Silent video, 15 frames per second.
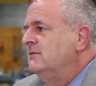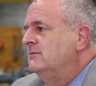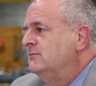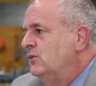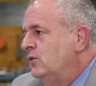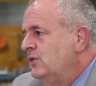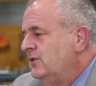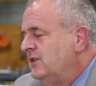
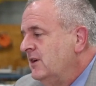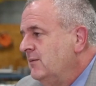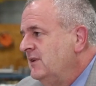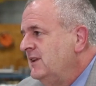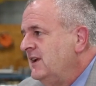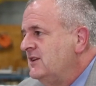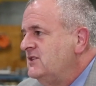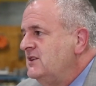more
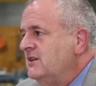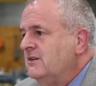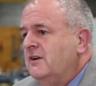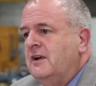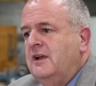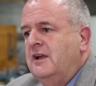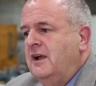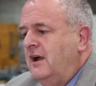coming next year.
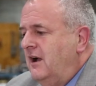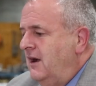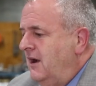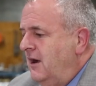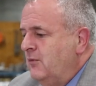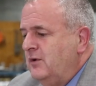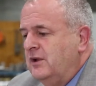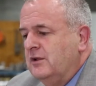
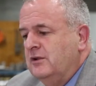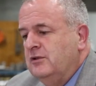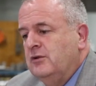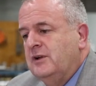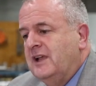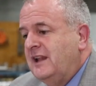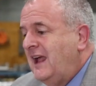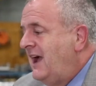We're going to
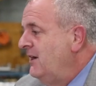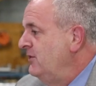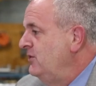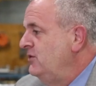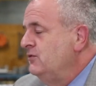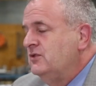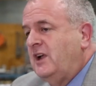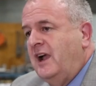look at how to
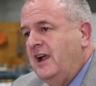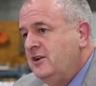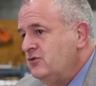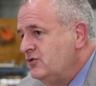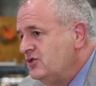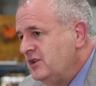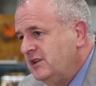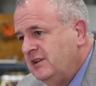use
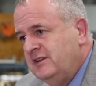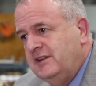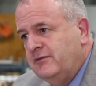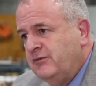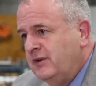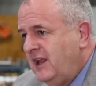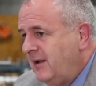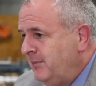hydrogen in
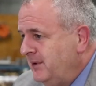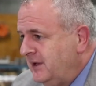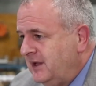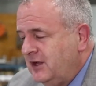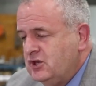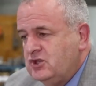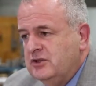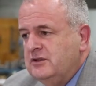different
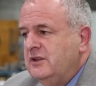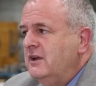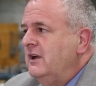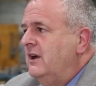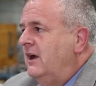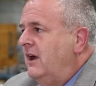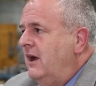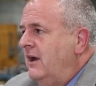applications.
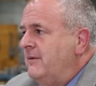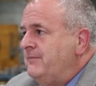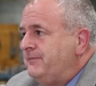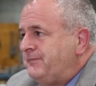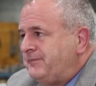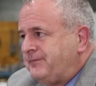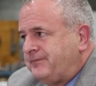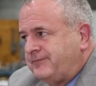
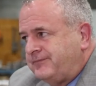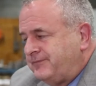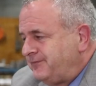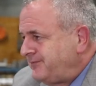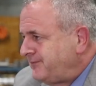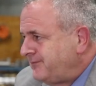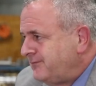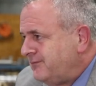
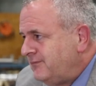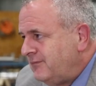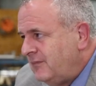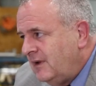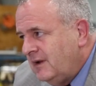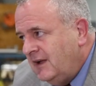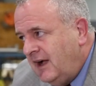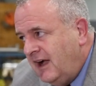
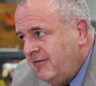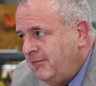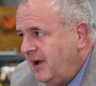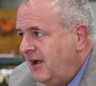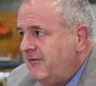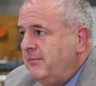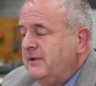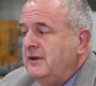
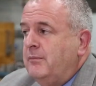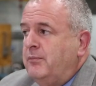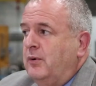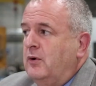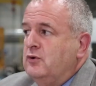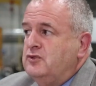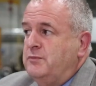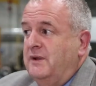I've been
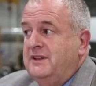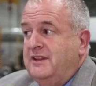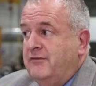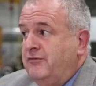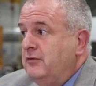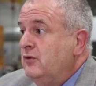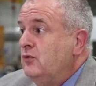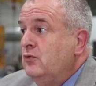approached by
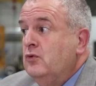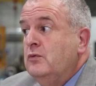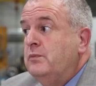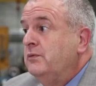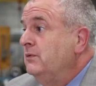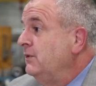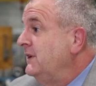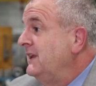different
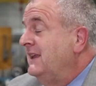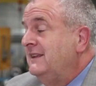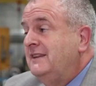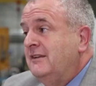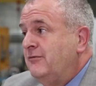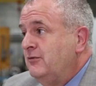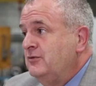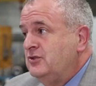groups looking at
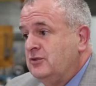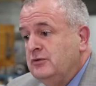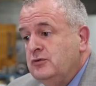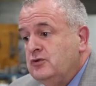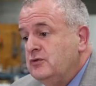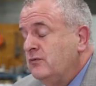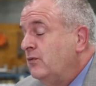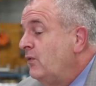different
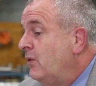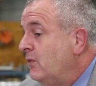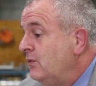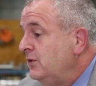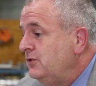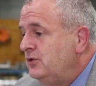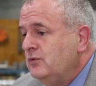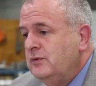solutions for what
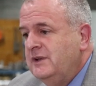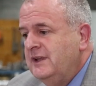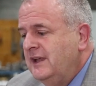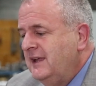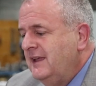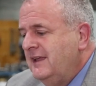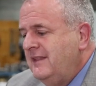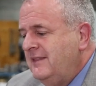we're doing.
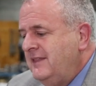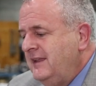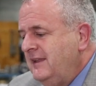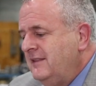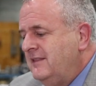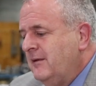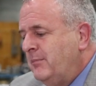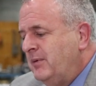
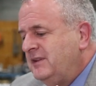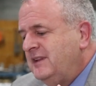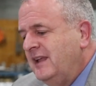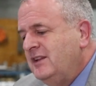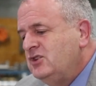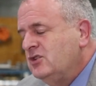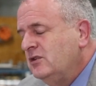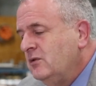The
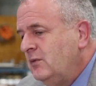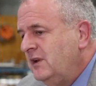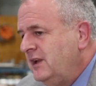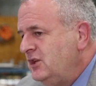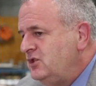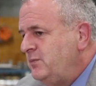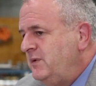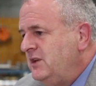potential of what
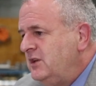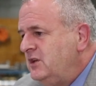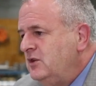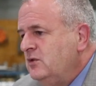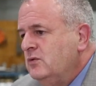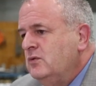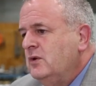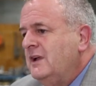
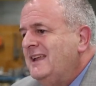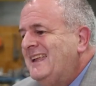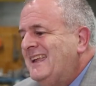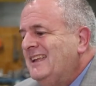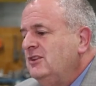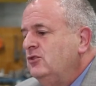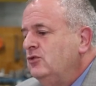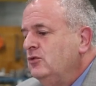HPQ
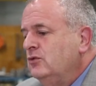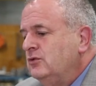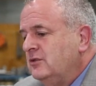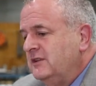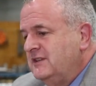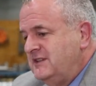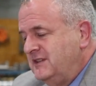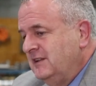can do
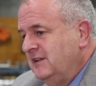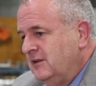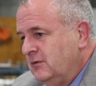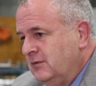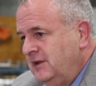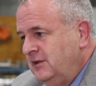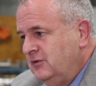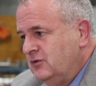to the
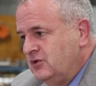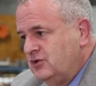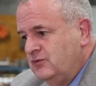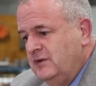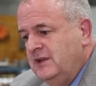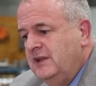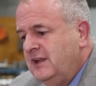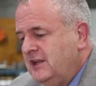silicon
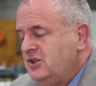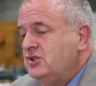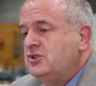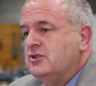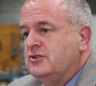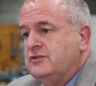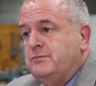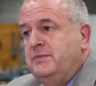industry is
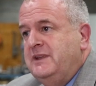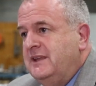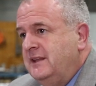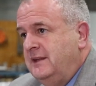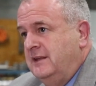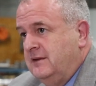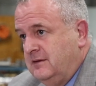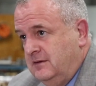just
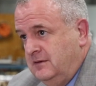beginning,